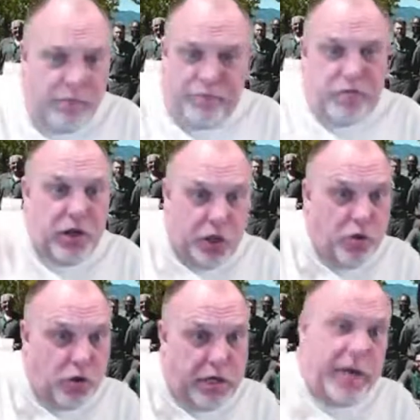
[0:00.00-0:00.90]
You
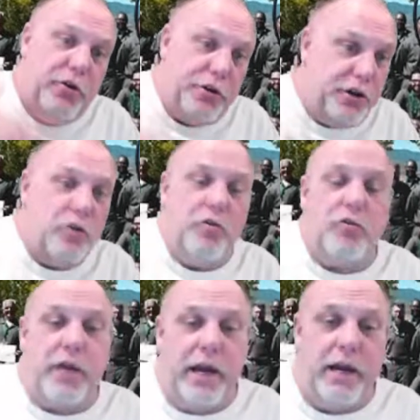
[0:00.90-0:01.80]
okay it or you don't
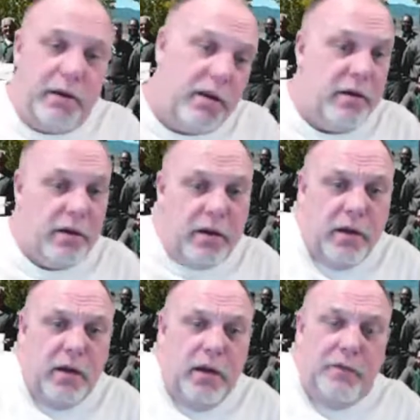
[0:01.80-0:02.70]
okay it.
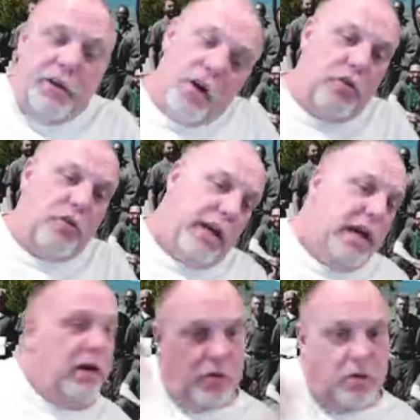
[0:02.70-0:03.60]
If you don't okay
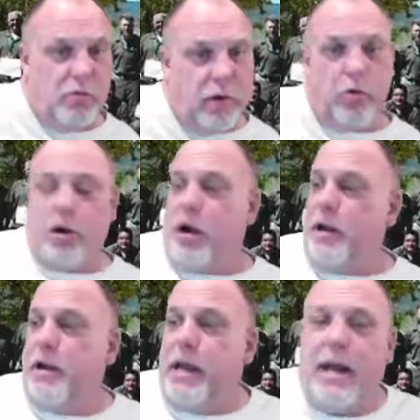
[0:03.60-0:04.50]
it, we work on
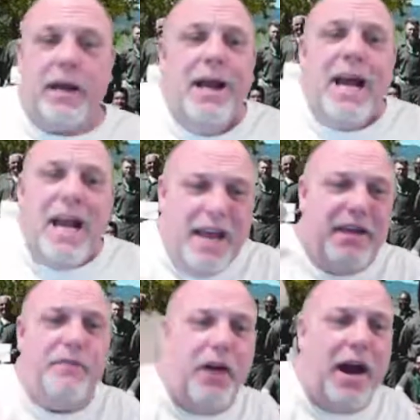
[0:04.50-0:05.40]
it again. And then
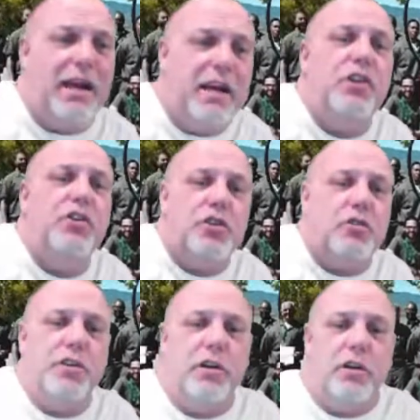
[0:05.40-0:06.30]
finally, you show
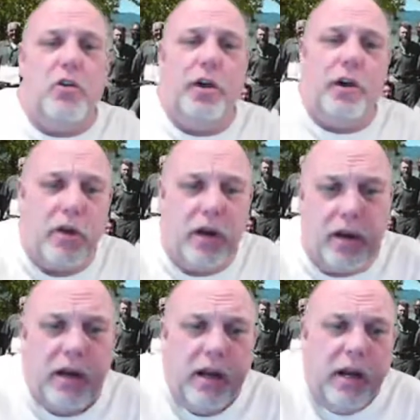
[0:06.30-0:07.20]
it to your lawyer.
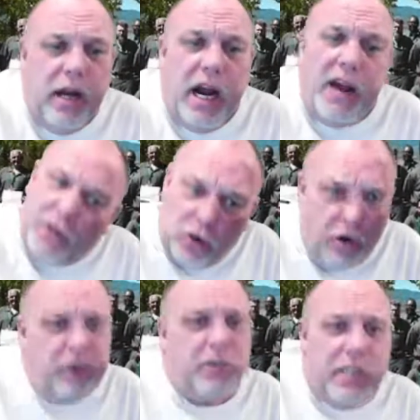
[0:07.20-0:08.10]
If the
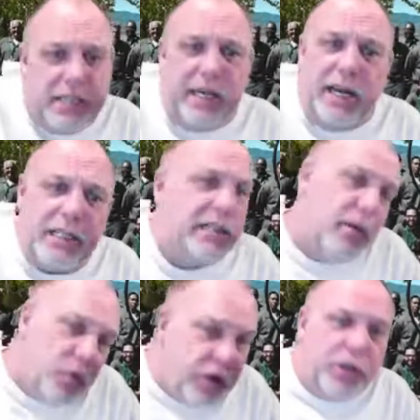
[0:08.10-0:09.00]
lawyer says yes, then
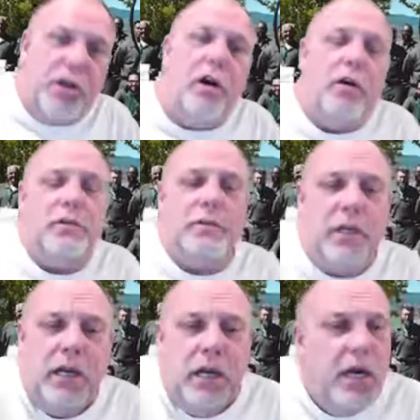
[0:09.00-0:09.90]
we're good to go.
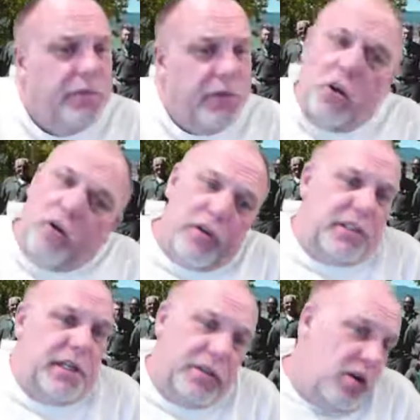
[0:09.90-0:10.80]
The lawyer
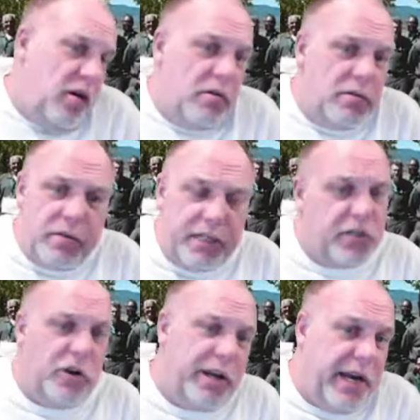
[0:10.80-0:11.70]
says no, I
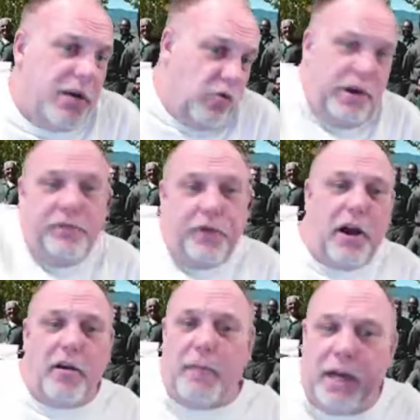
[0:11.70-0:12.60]
start again, or you
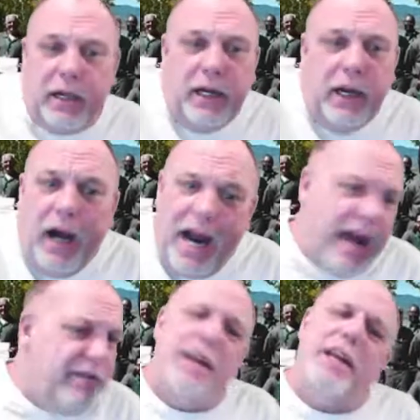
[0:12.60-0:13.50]
fire me. I
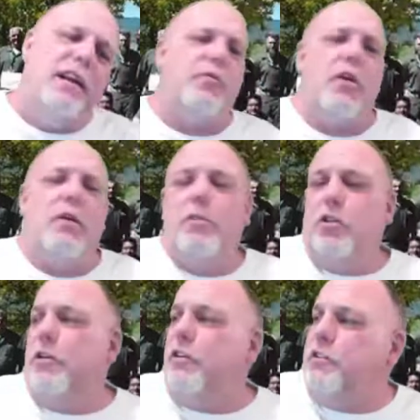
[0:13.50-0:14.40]
haven't had any problem with
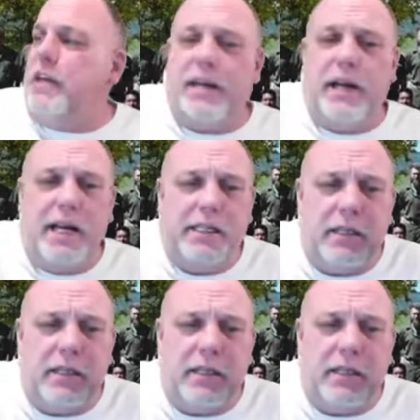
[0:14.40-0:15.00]
lawyers yet, guys.